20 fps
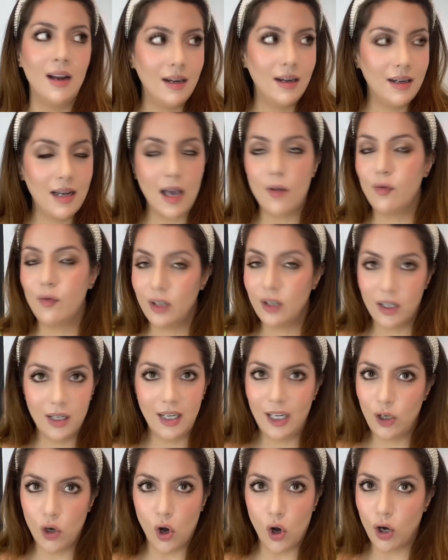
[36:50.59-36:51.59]

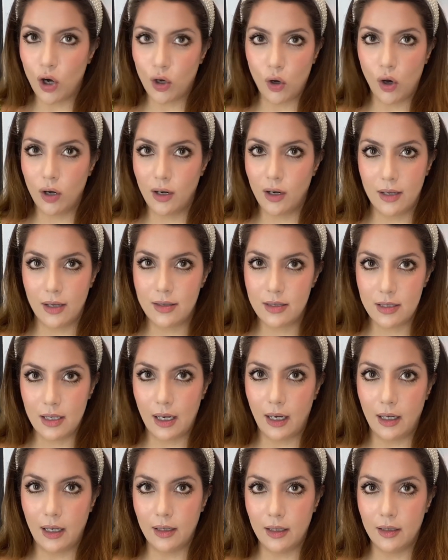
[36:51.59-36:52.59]
Definitely not on us
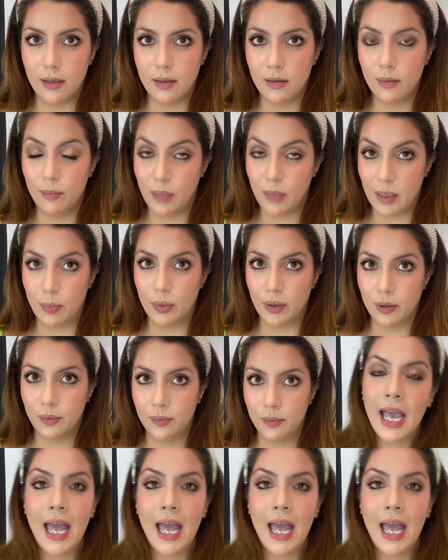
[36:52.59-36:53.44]
Indian people.